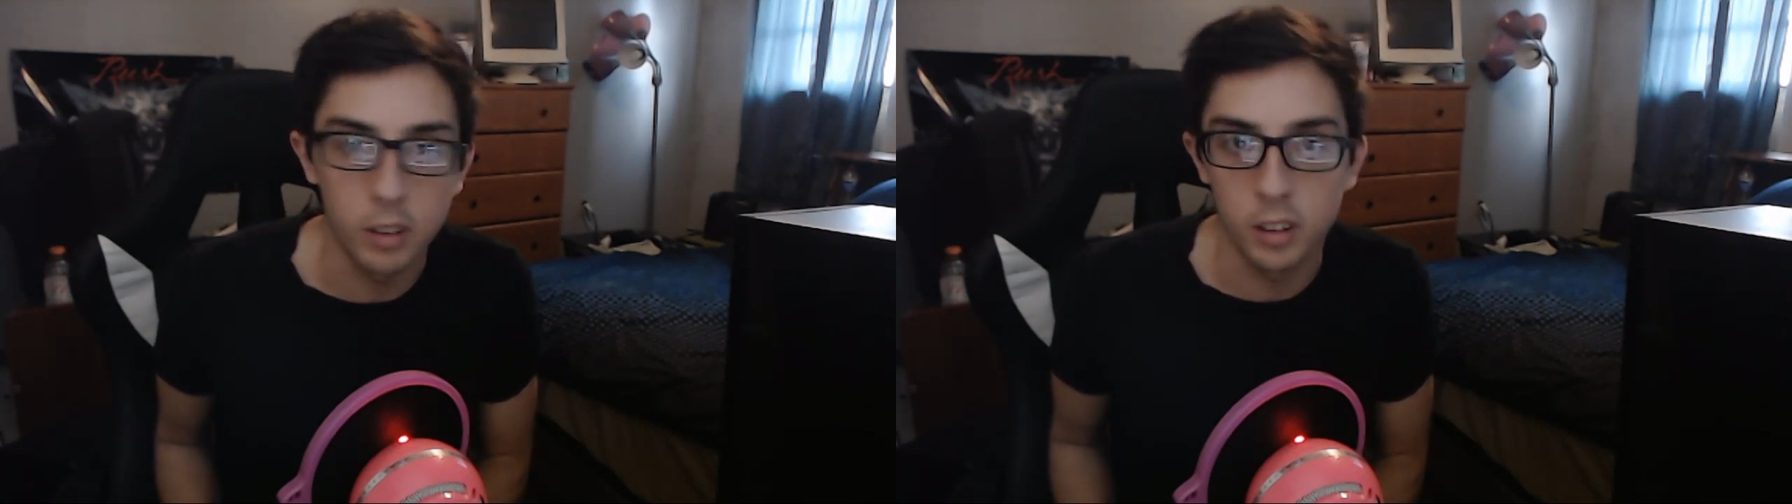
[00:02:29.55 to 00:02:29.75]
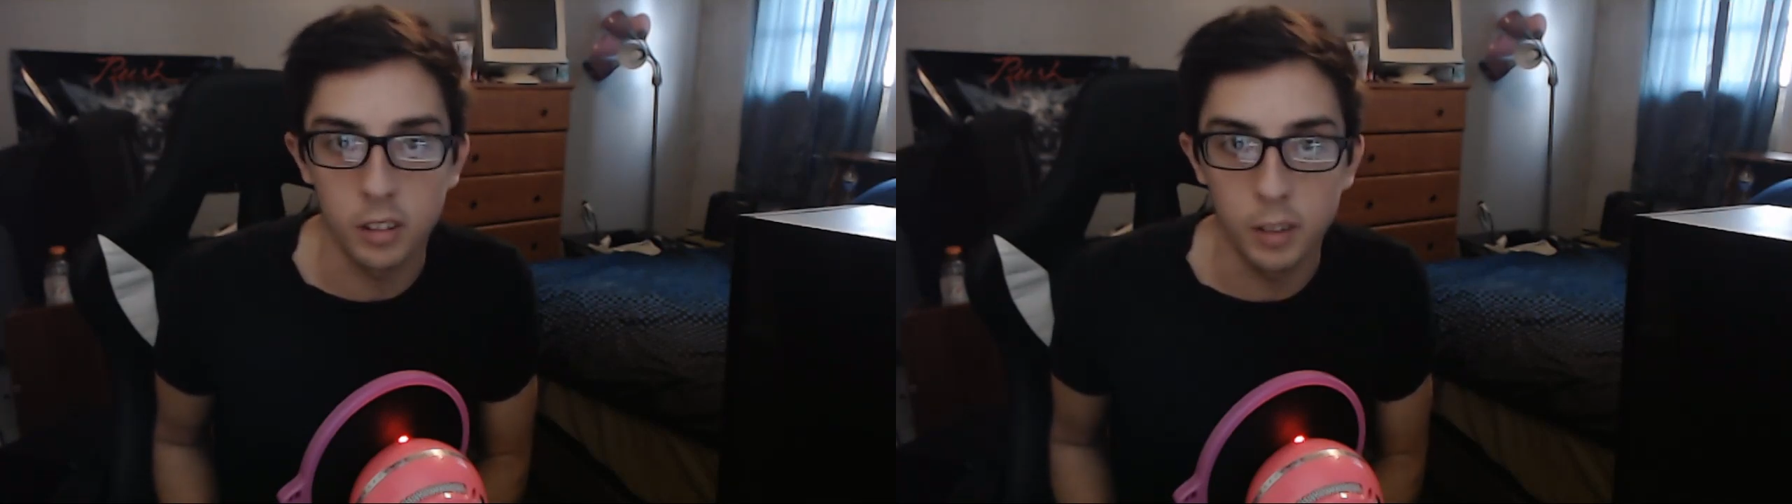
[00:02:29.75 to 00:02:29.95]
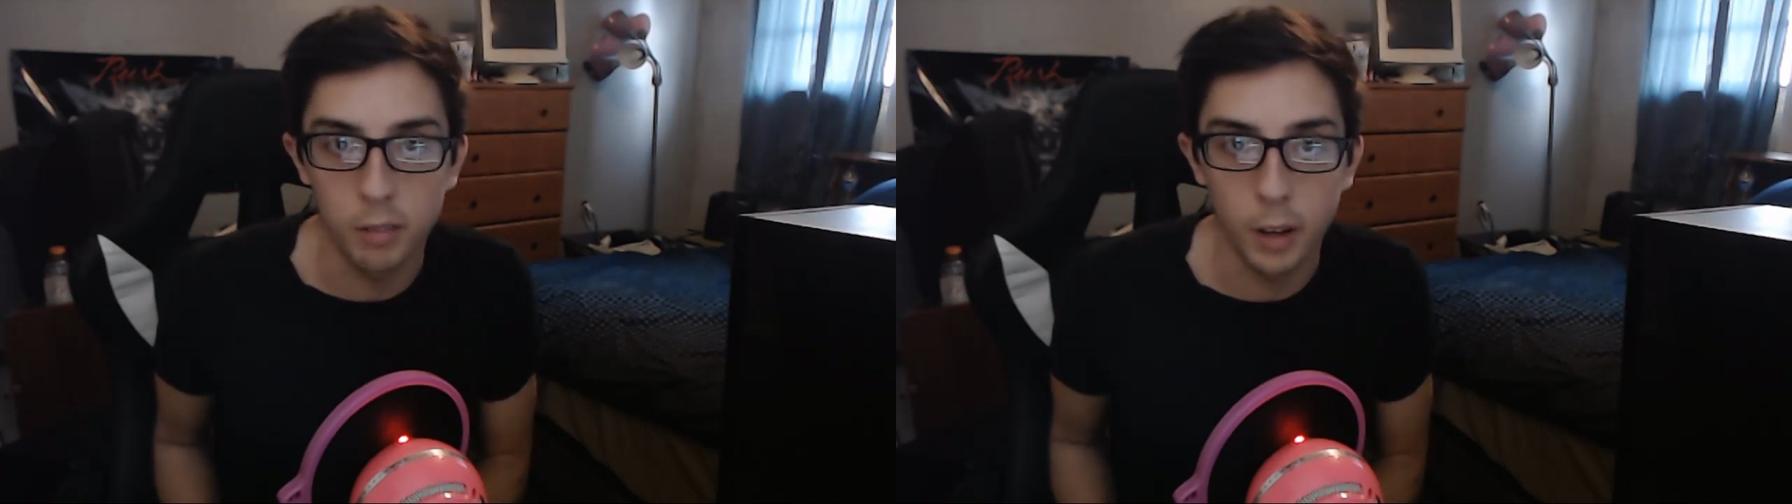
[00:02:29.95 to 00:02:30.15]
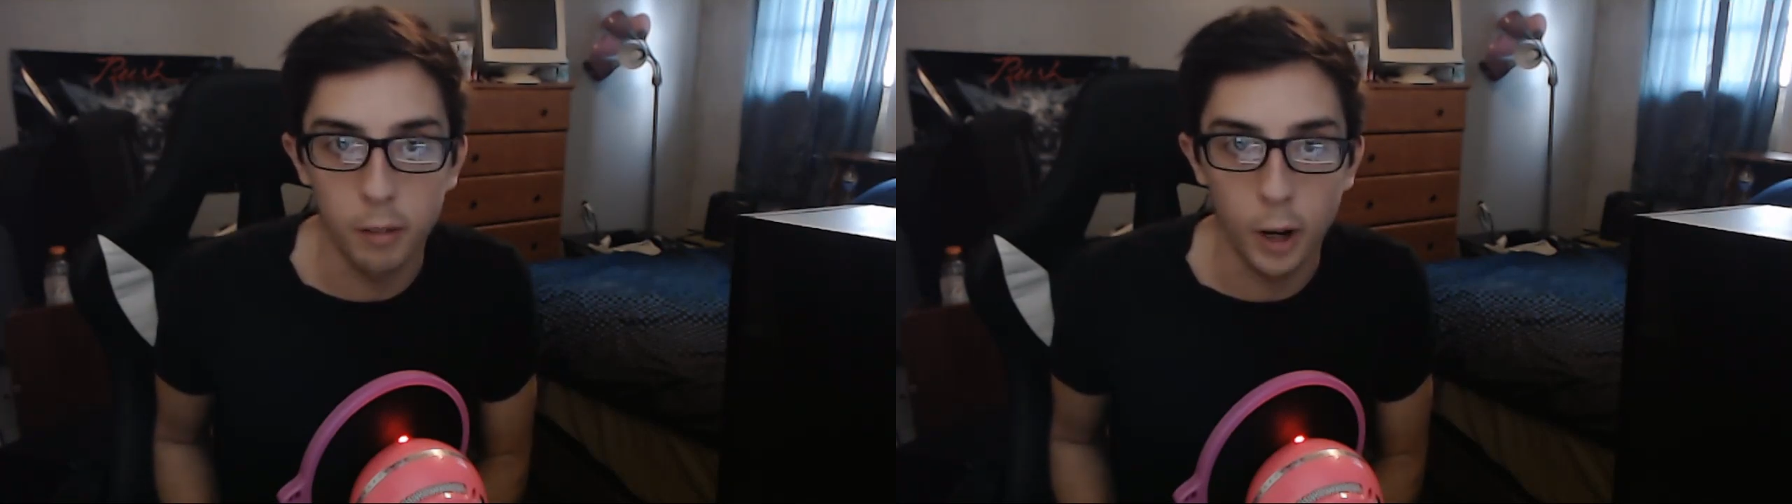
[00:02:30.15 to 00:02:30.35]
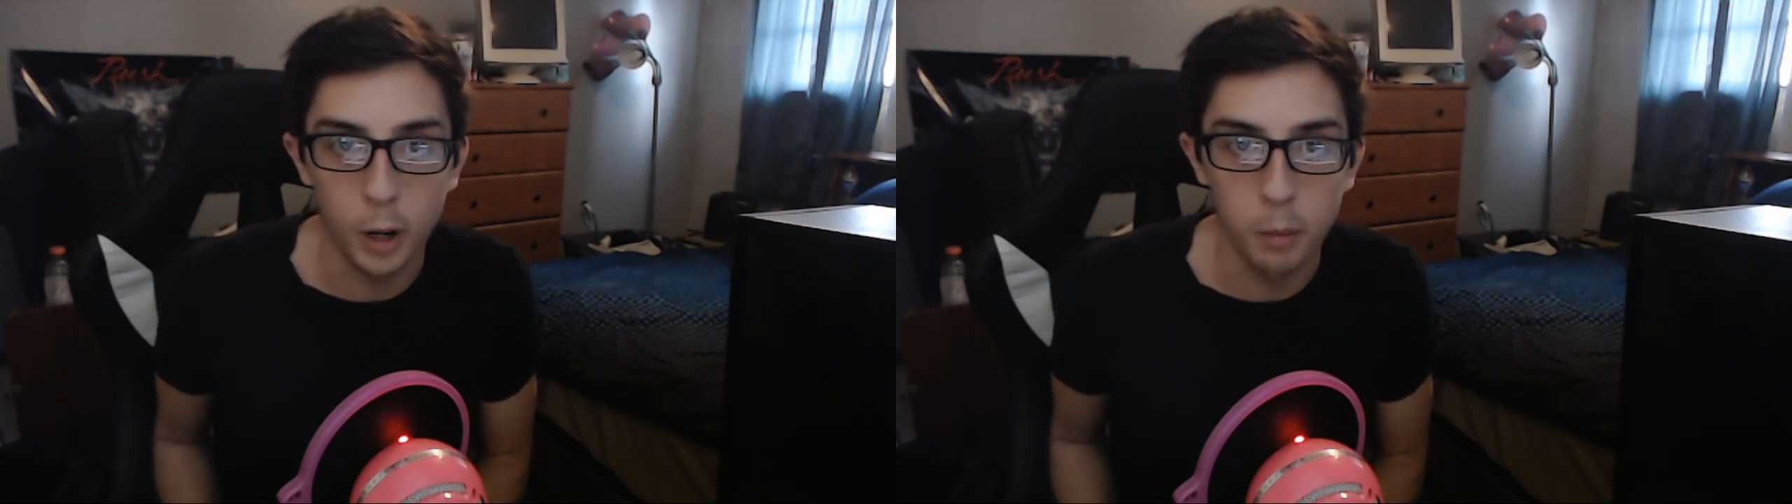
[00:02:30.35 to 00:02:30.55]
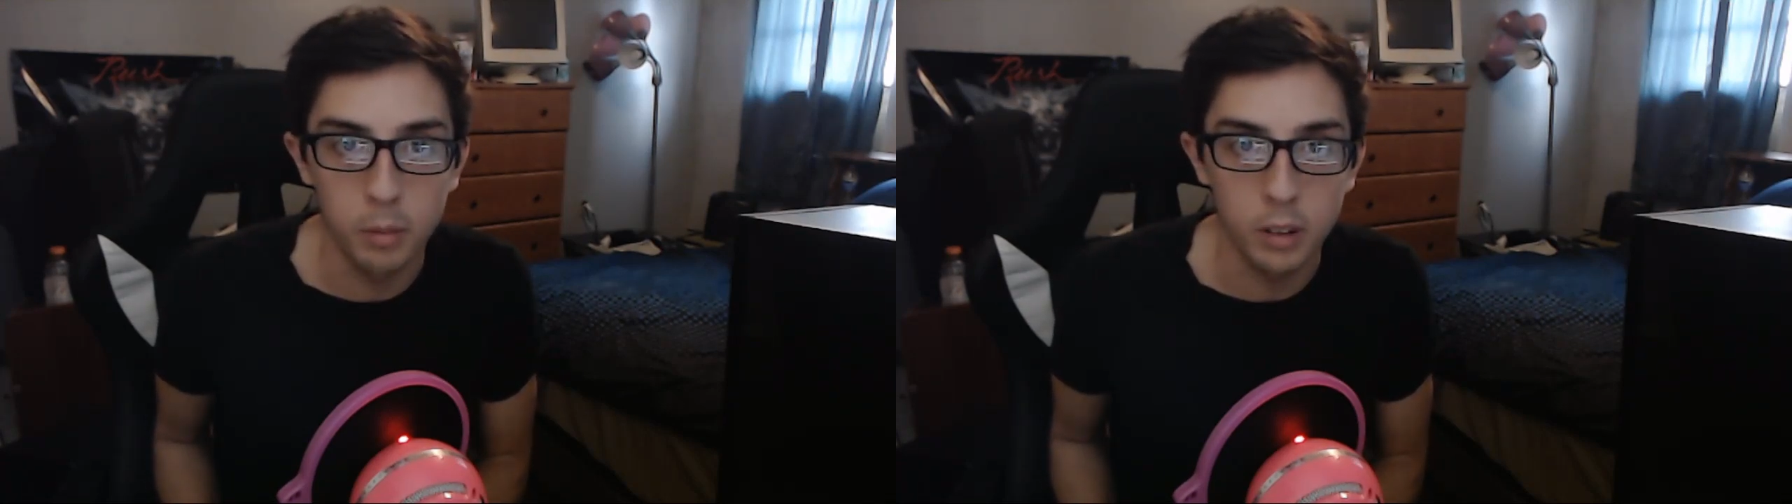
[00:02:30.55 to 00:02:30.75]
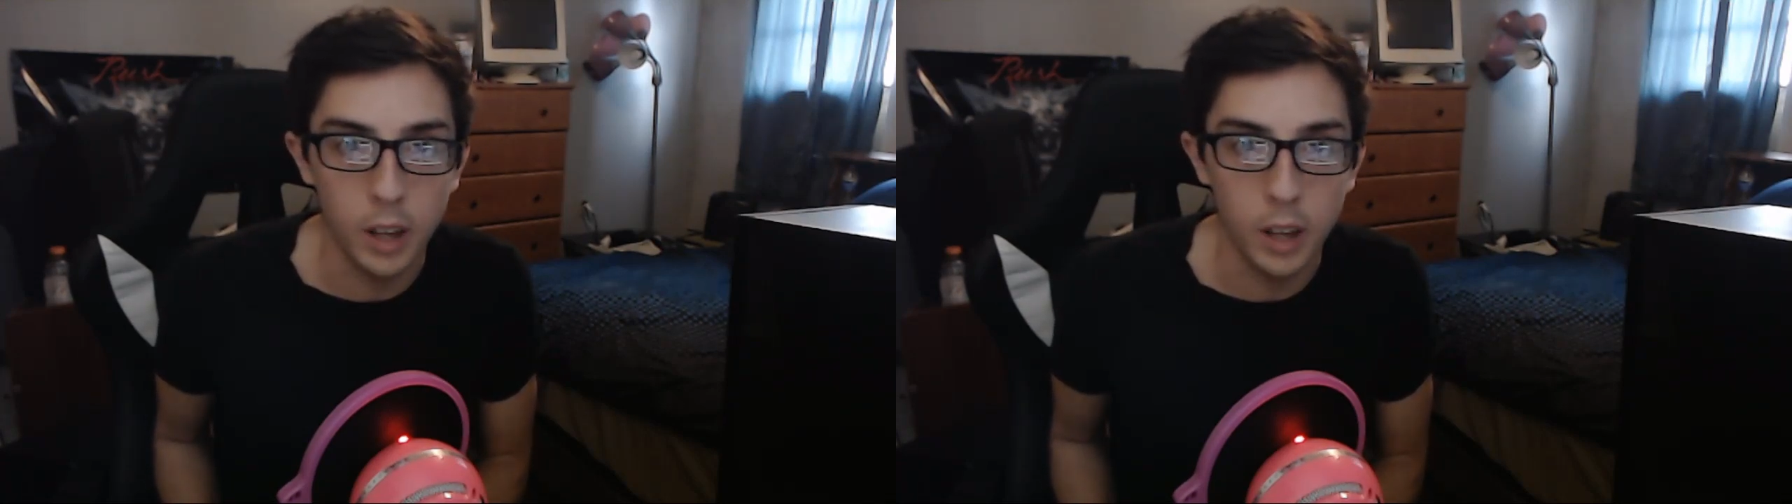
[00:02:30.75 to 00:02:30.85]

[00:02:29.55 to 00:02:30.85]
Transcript: to 65 grams,